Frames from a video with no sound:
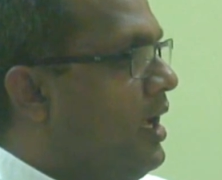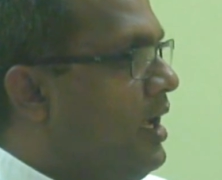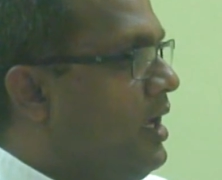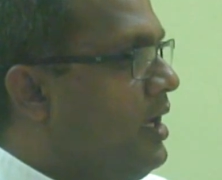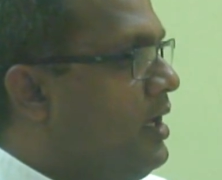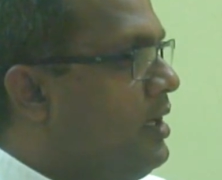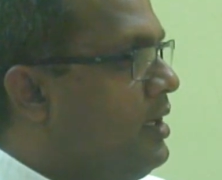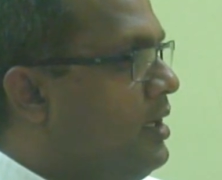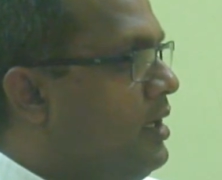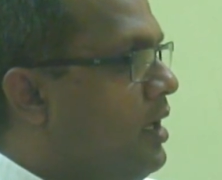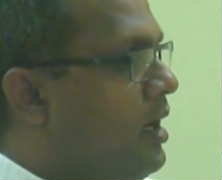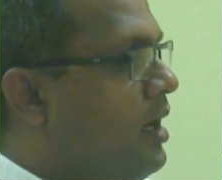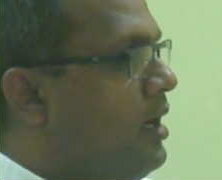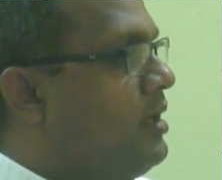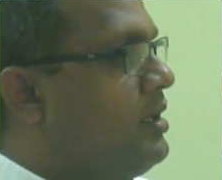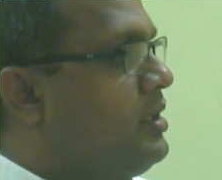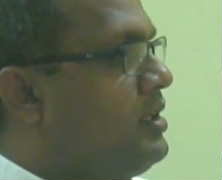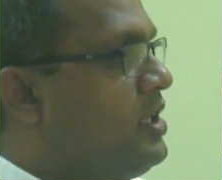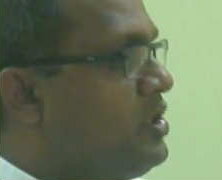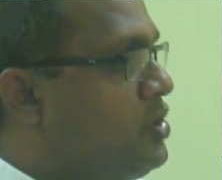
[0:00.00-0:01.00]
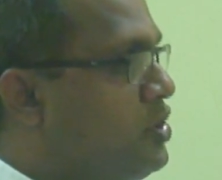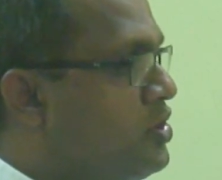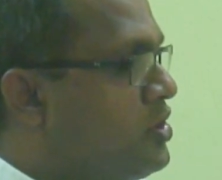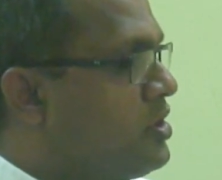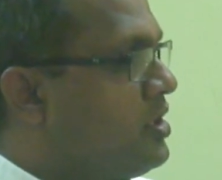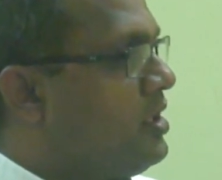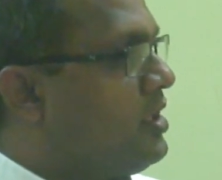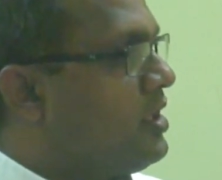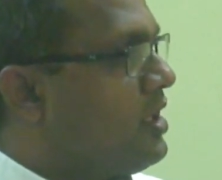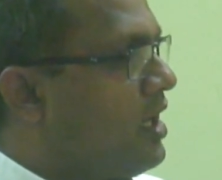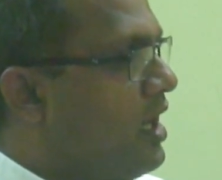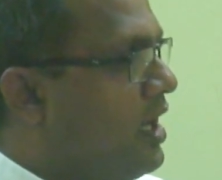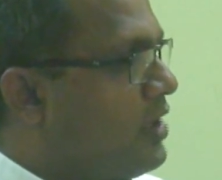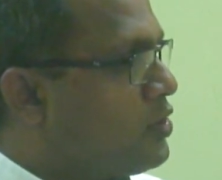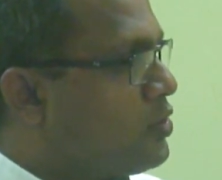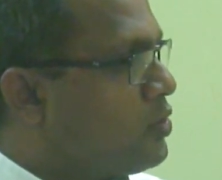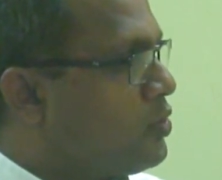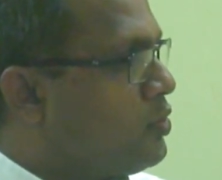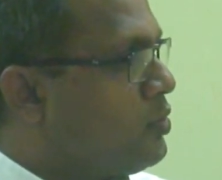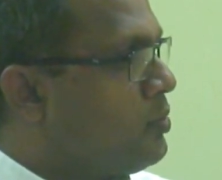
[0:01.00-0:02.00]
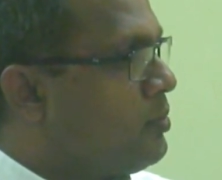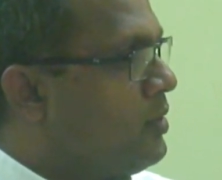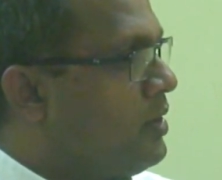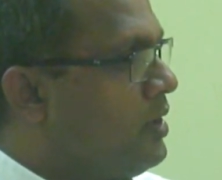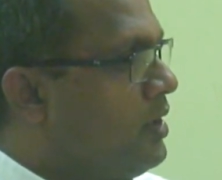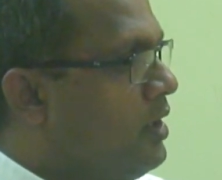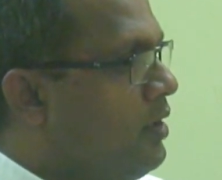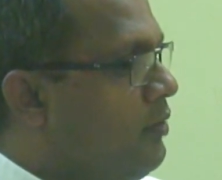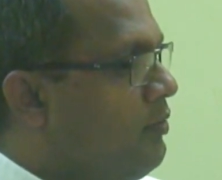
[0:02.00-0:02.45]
in a digital classroom.